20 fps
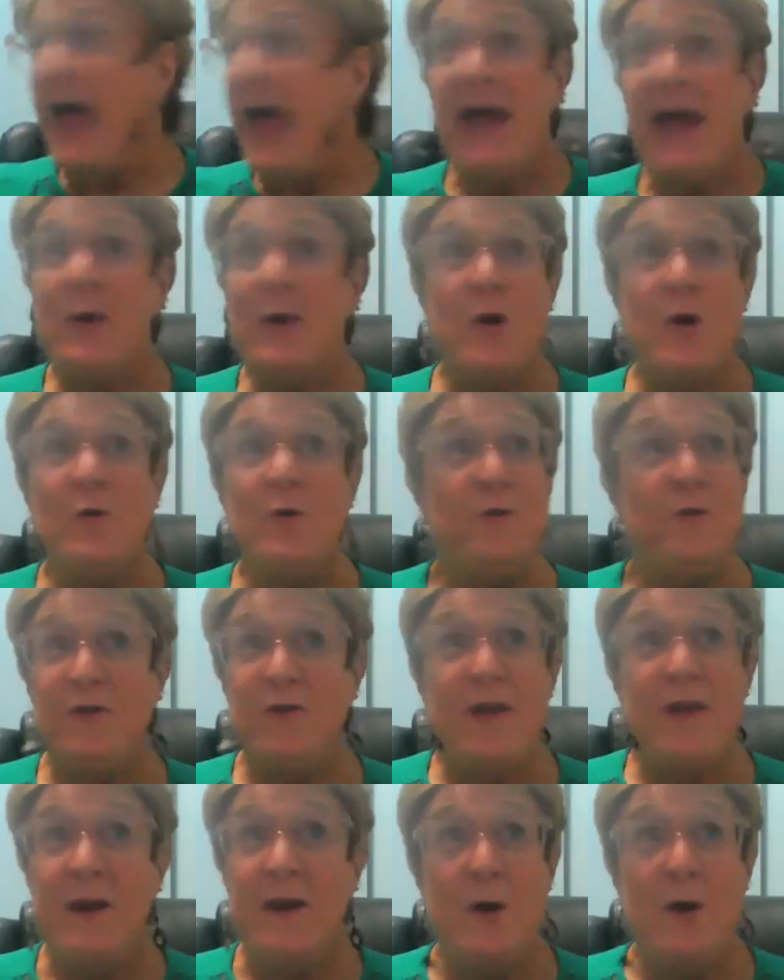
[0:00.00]
and
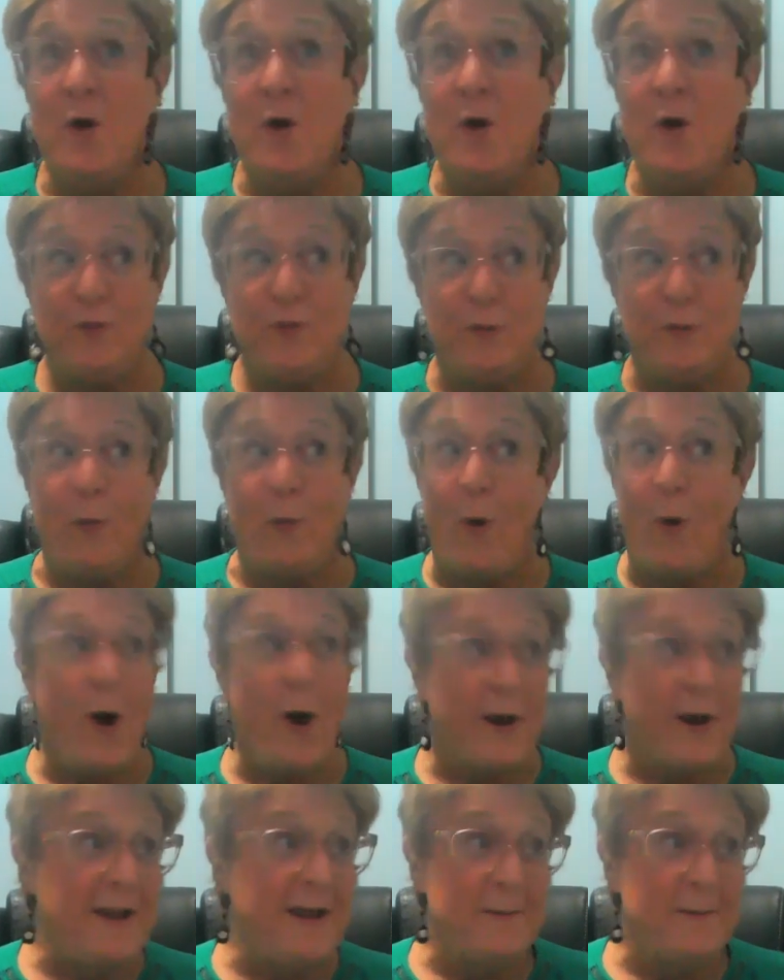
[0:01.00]
who's
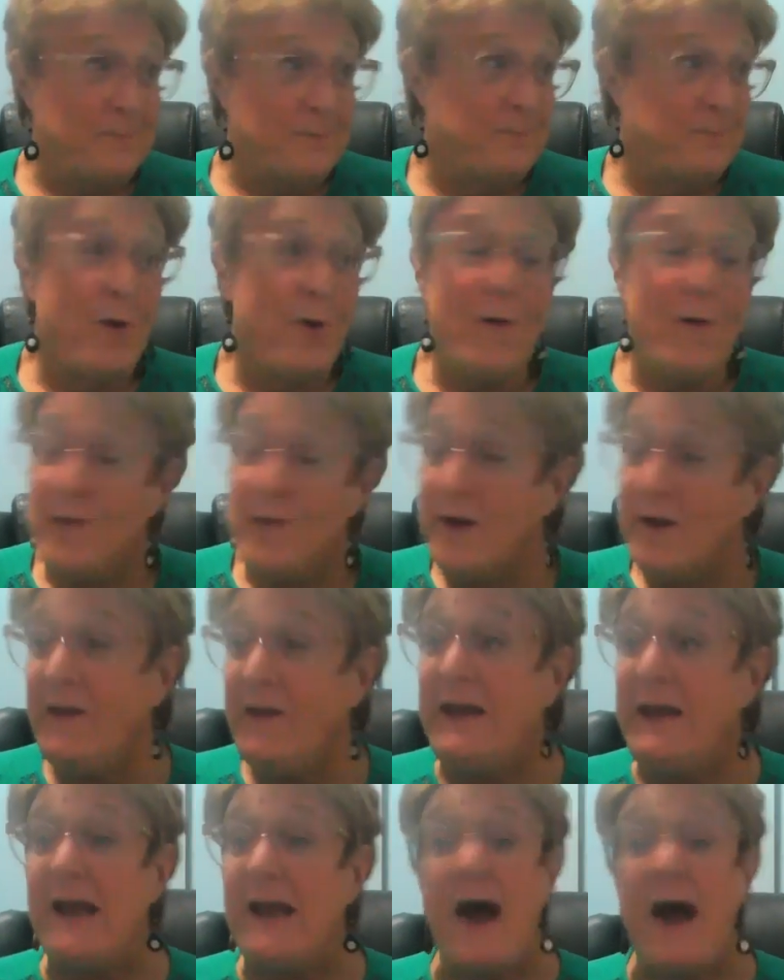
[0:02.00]
walking
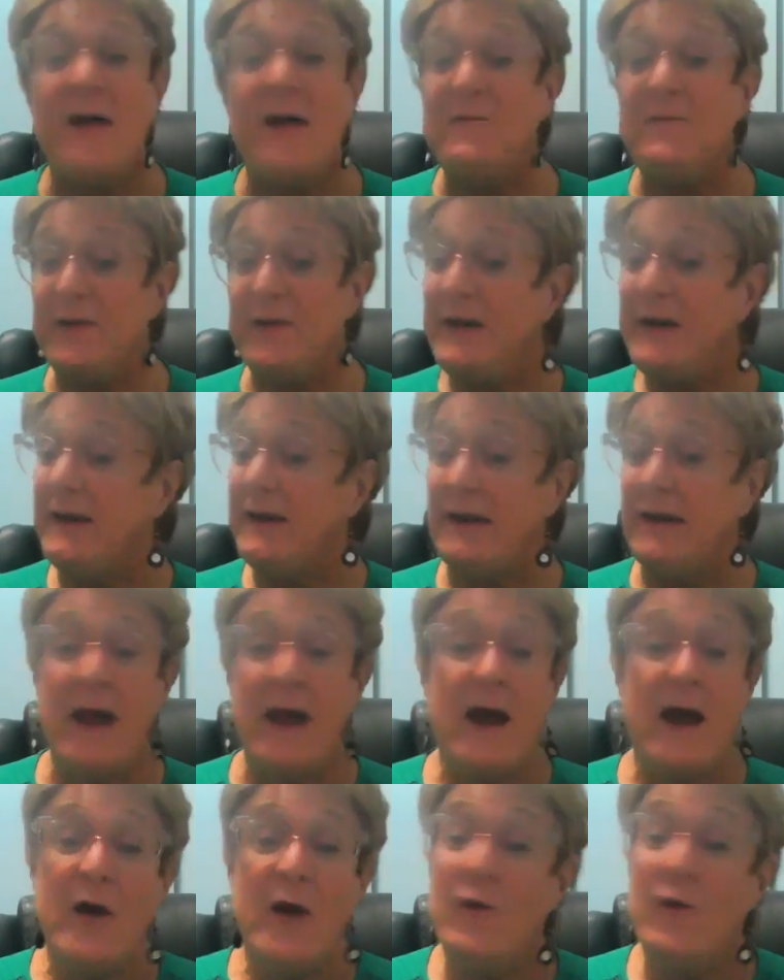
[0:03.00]
perfectly confident,
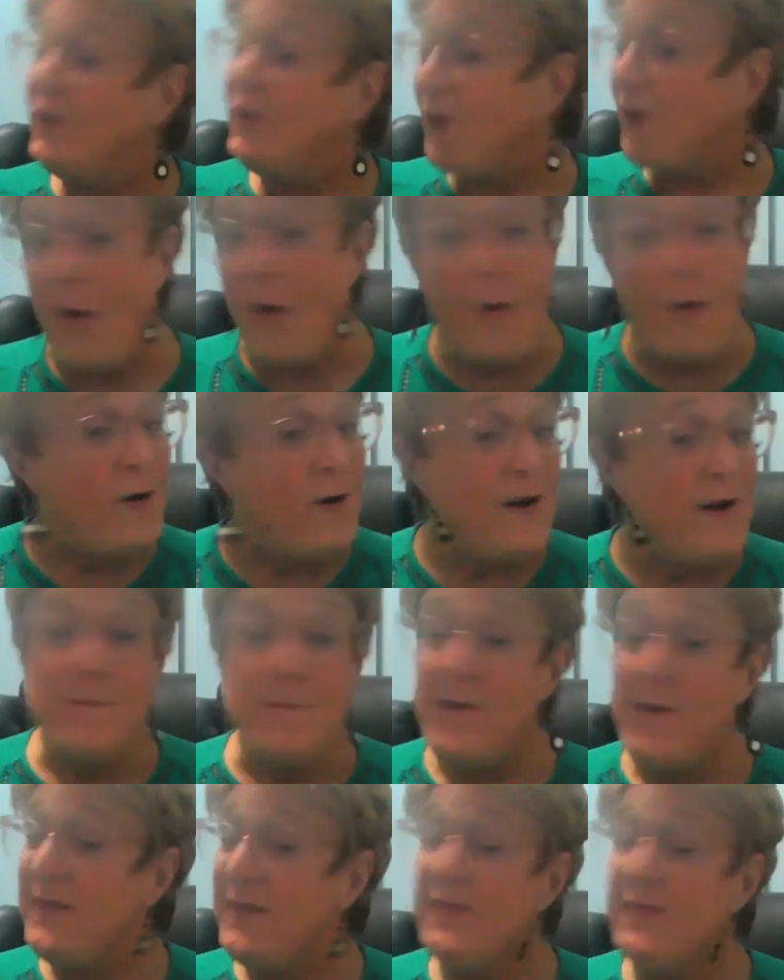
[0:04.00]
who's already
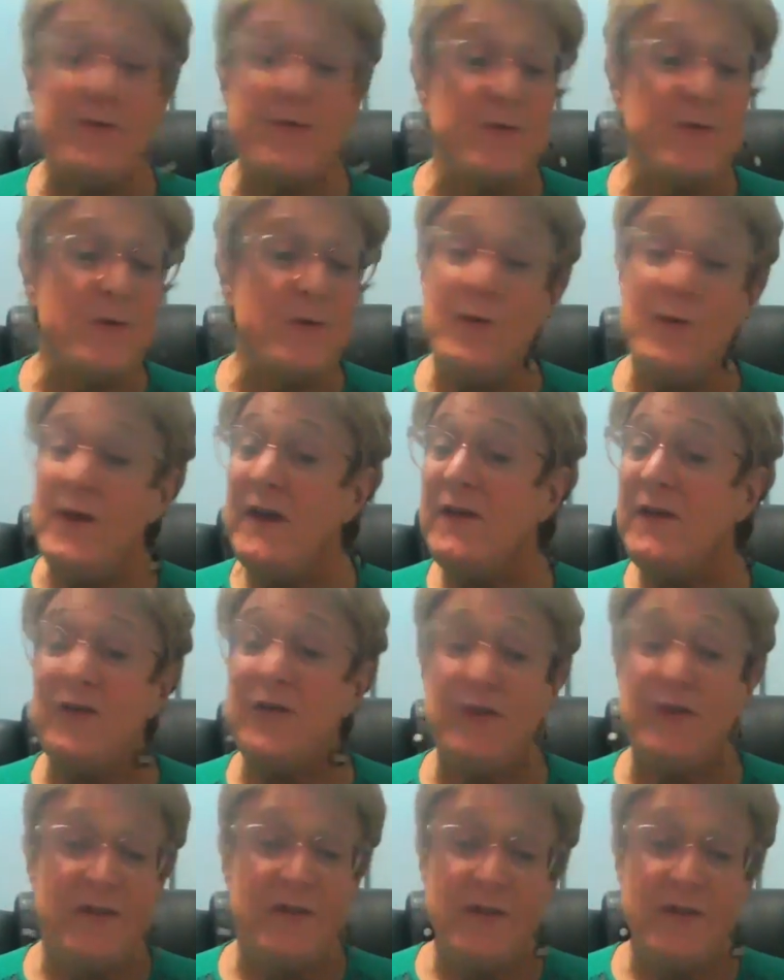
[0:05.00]
been through this.